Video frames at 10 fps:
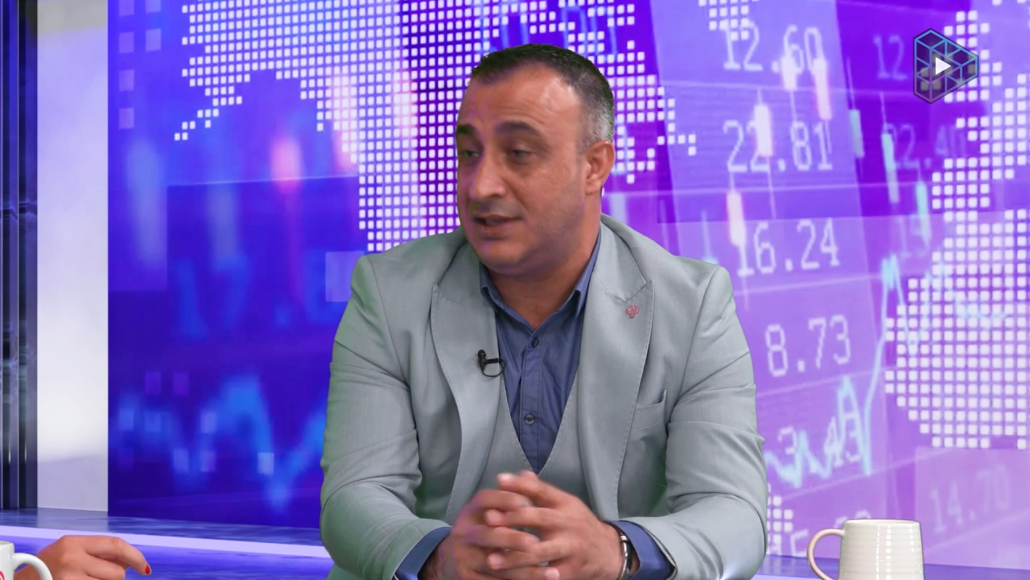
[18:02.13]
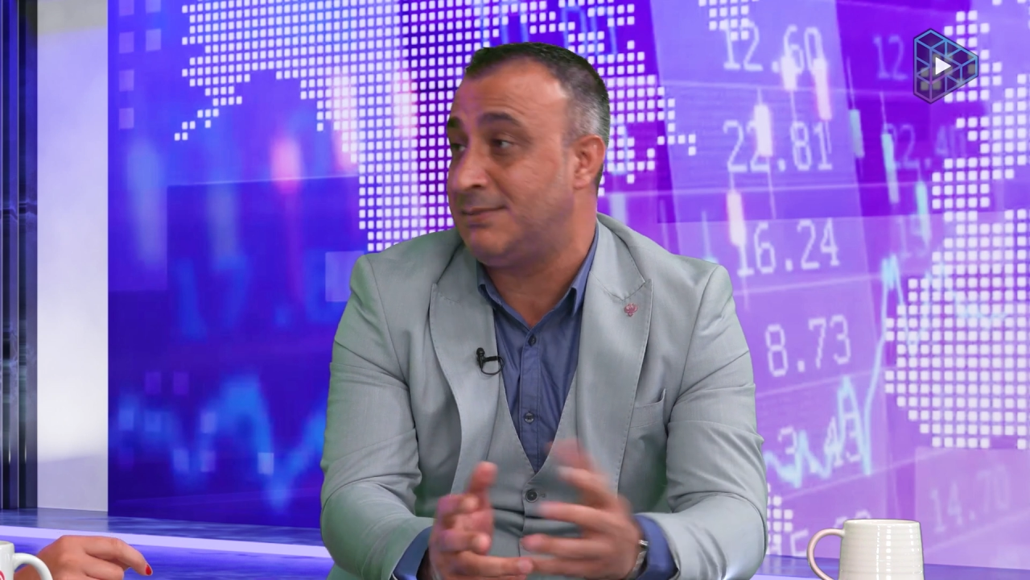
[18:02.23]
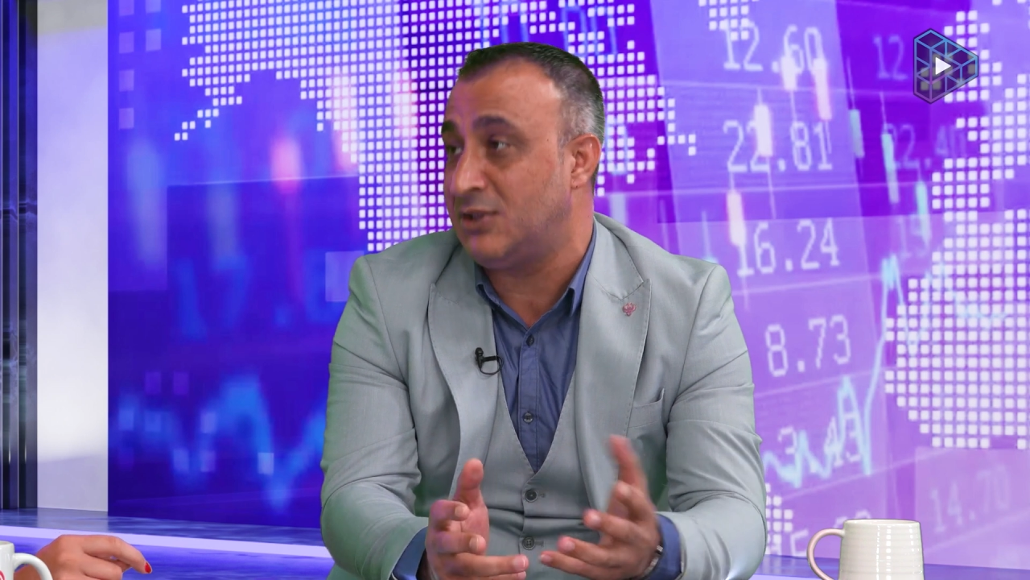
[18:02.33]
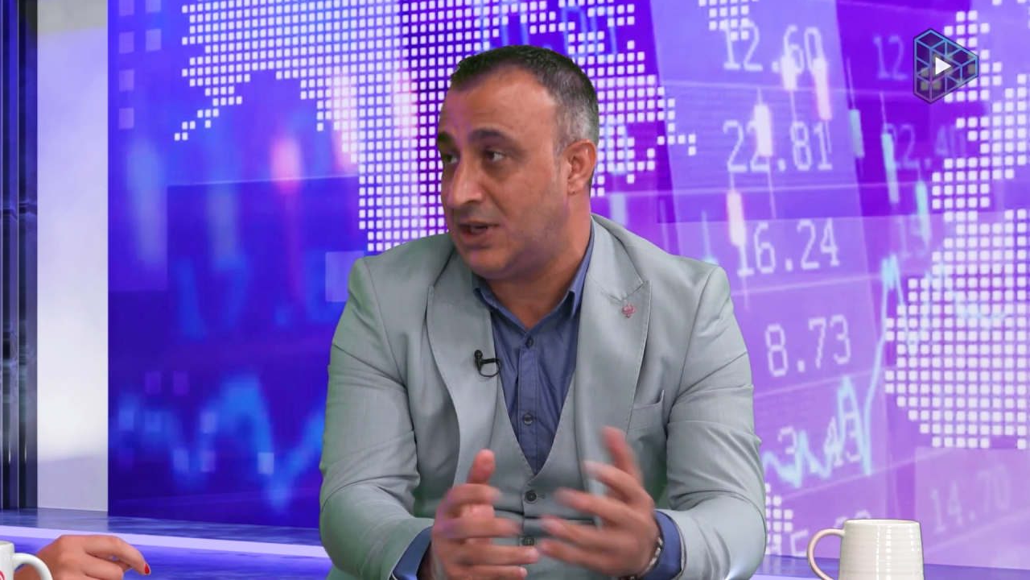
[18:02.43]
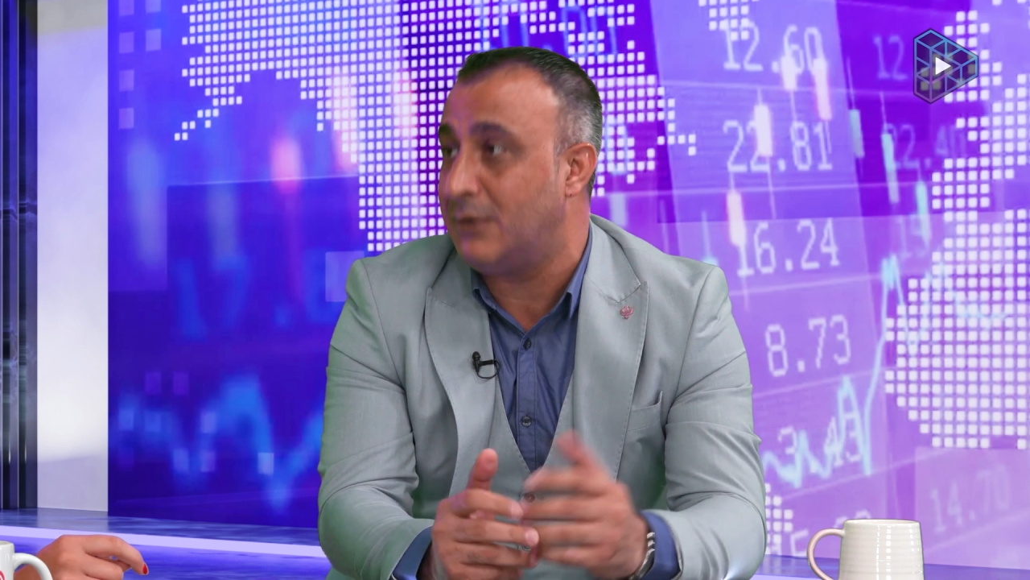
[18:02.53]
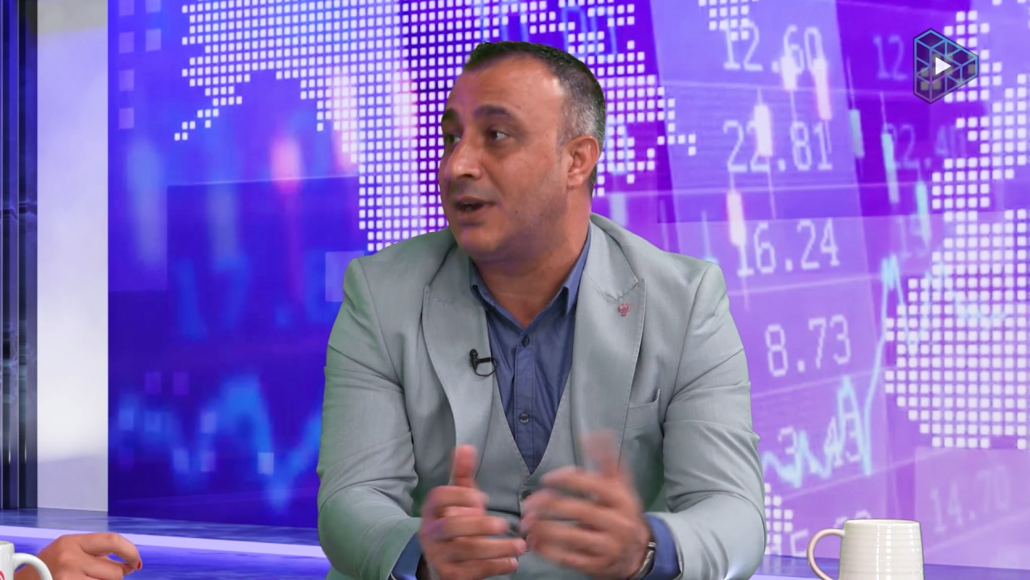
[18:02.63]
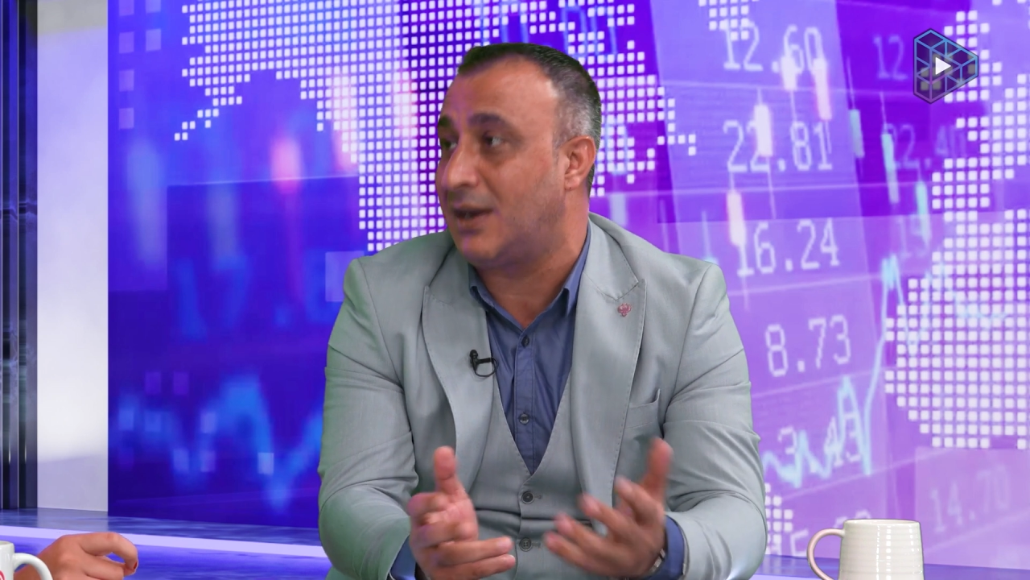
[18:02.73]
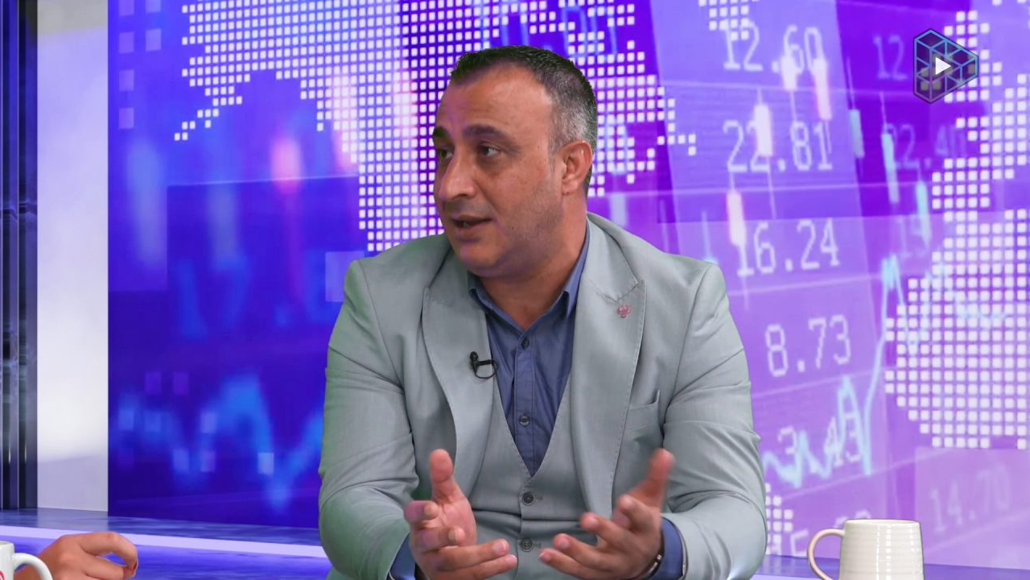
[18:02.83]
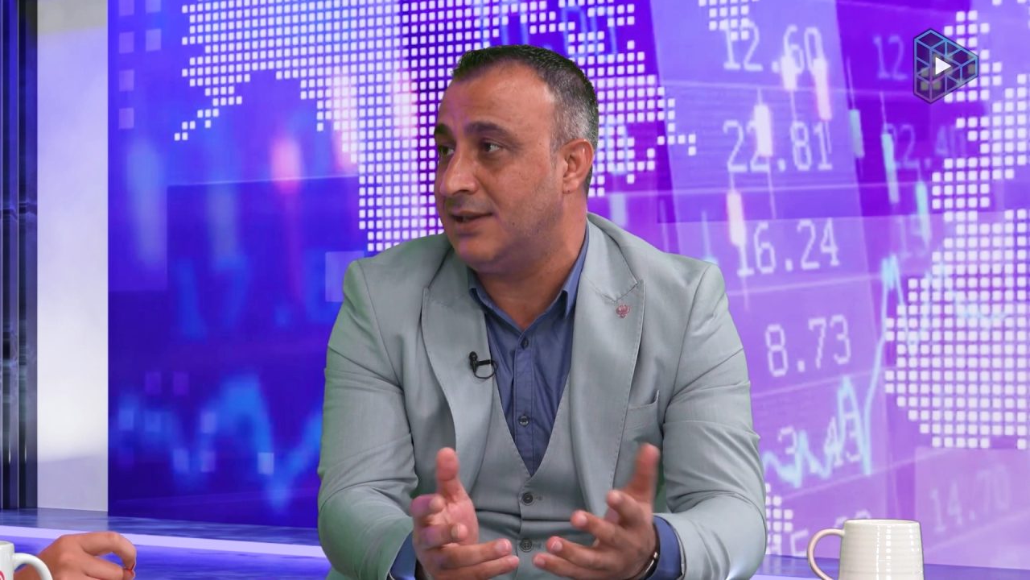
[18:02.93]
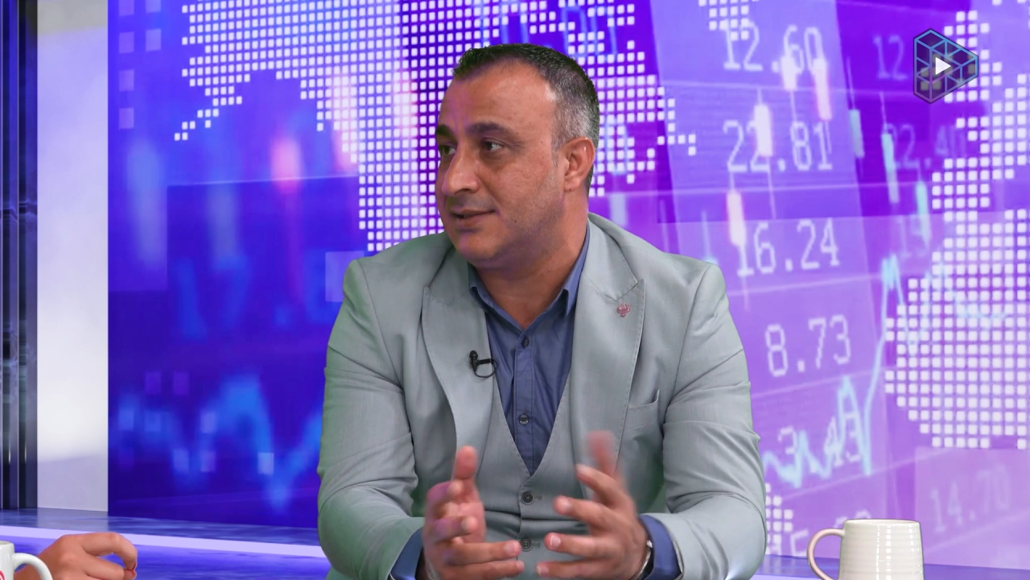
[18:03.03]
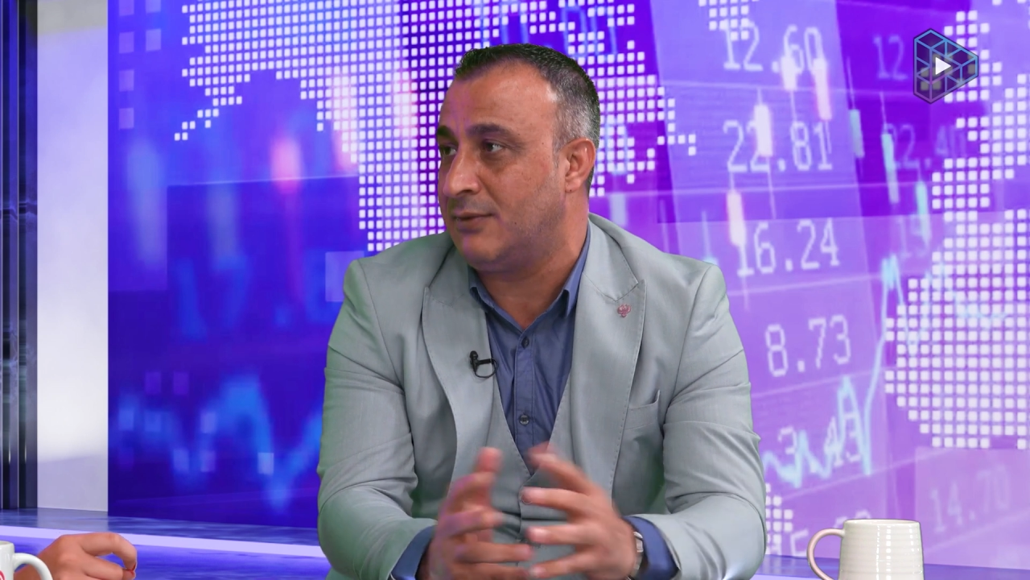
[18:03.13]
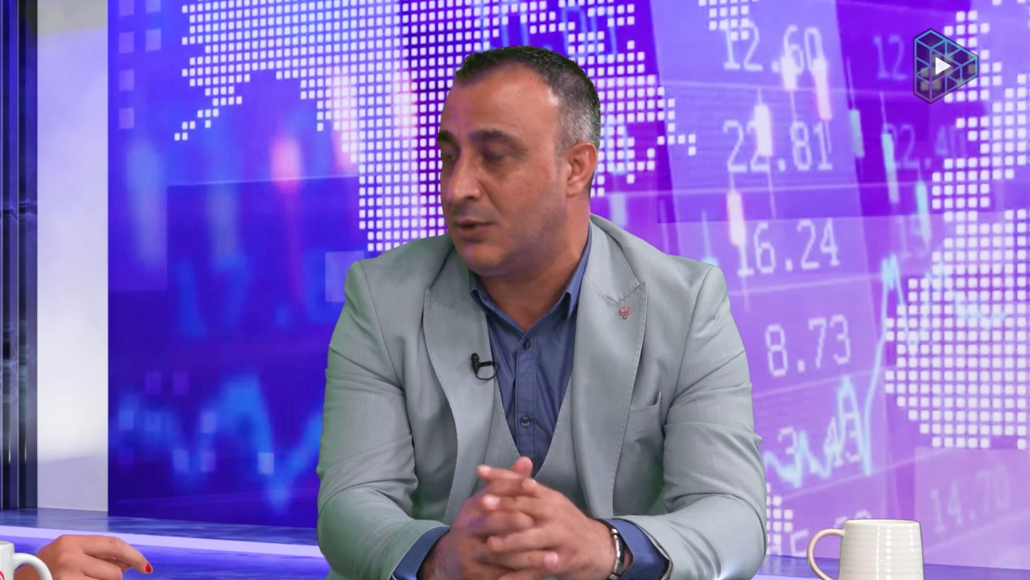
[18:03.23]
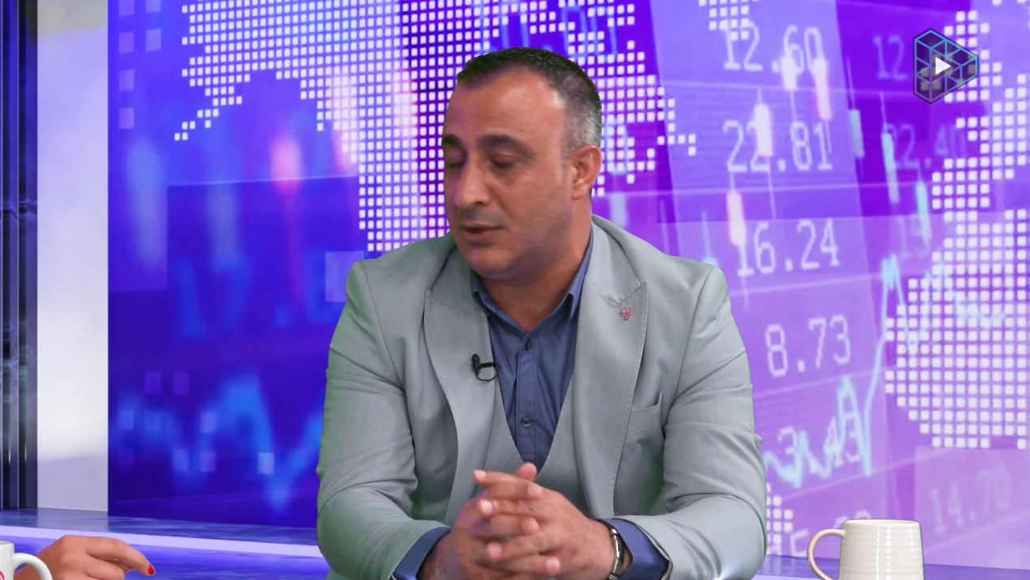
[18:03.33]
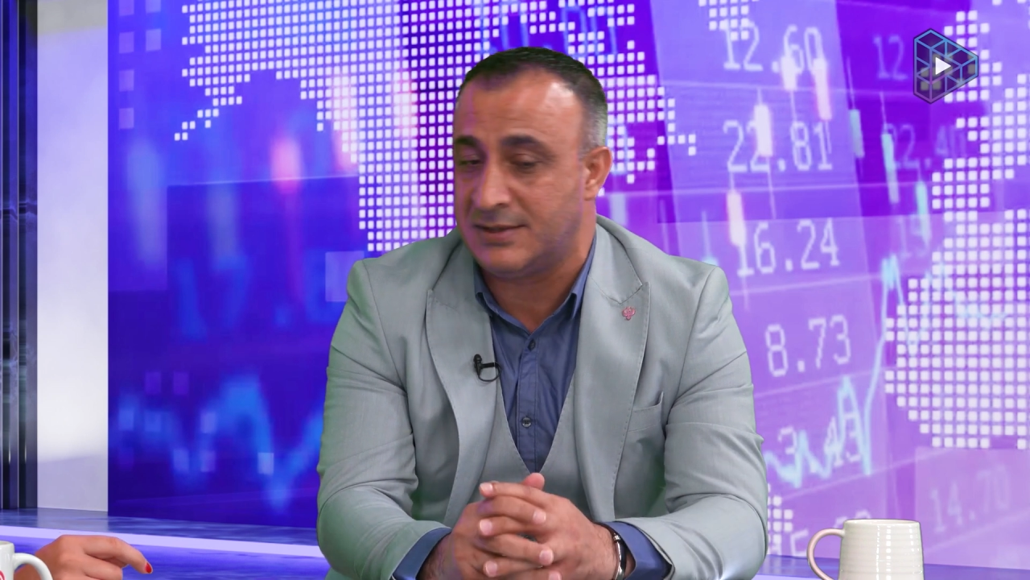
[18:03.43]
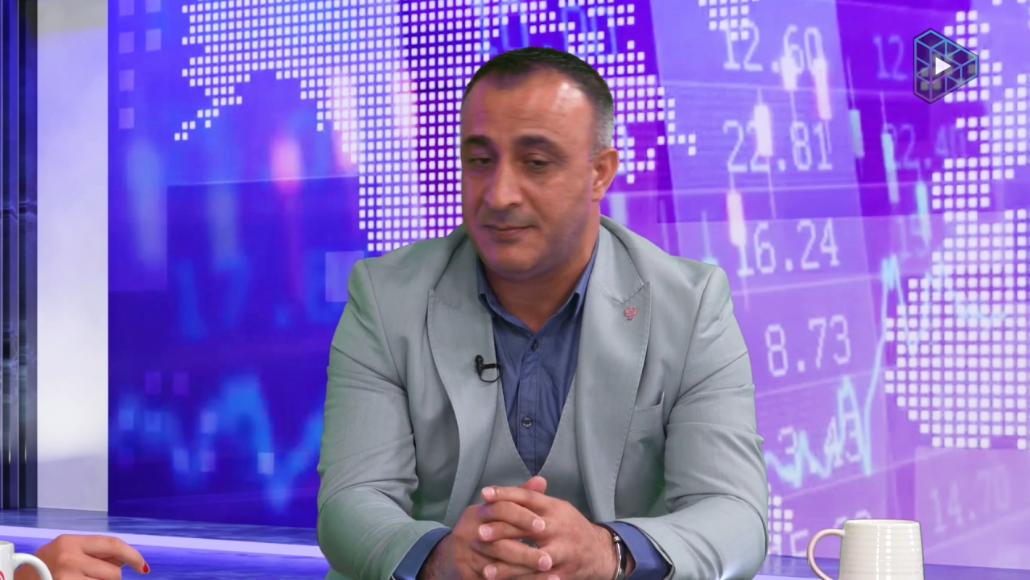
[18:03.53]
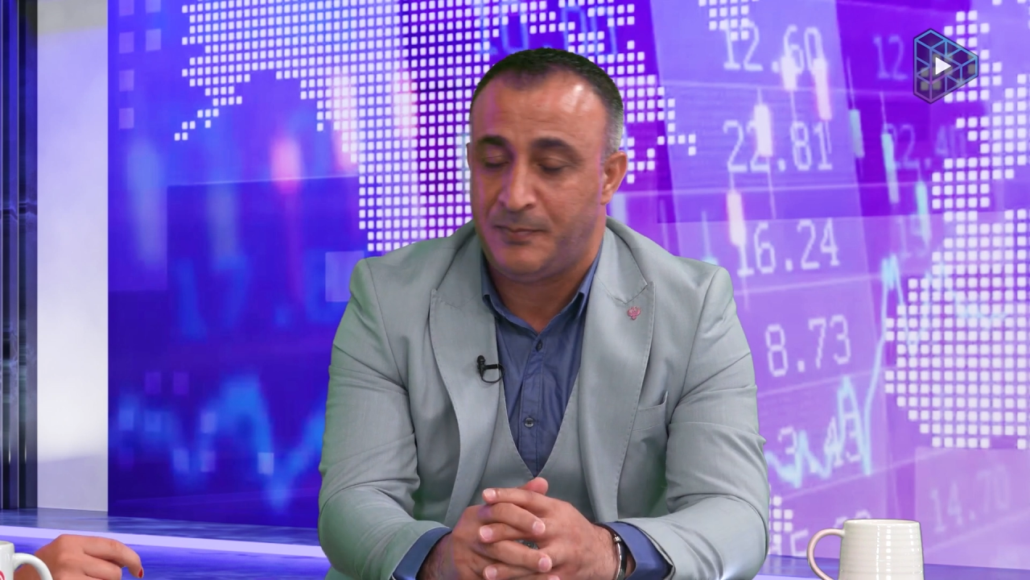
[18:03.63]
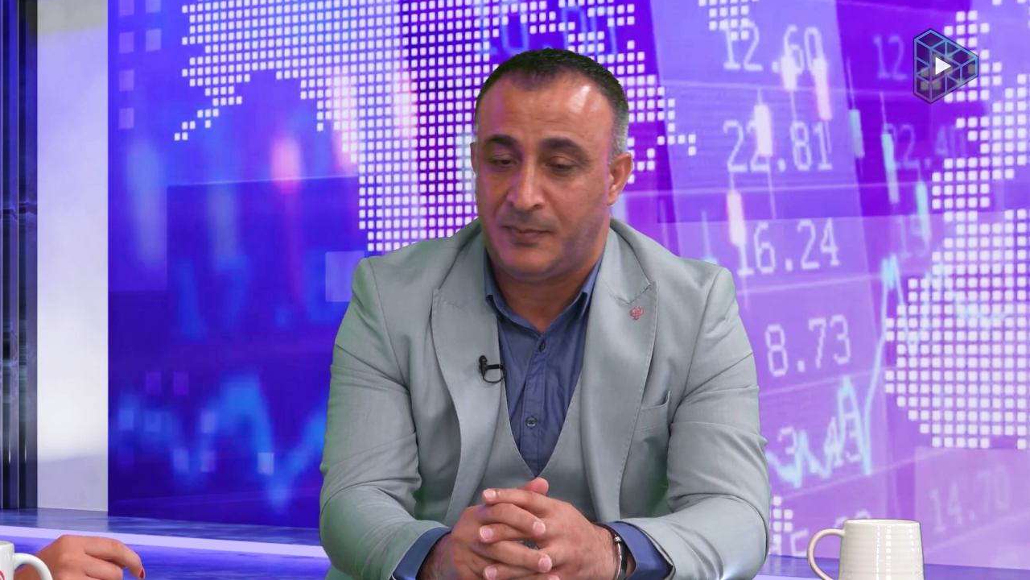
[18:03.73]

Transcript: especially our clients, of course,